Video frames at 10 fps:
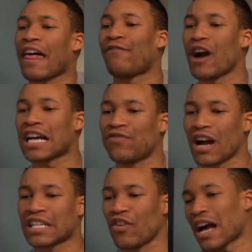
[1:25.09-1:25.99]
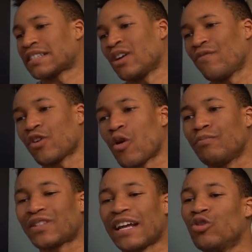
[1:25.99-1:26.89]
Focus off the computer.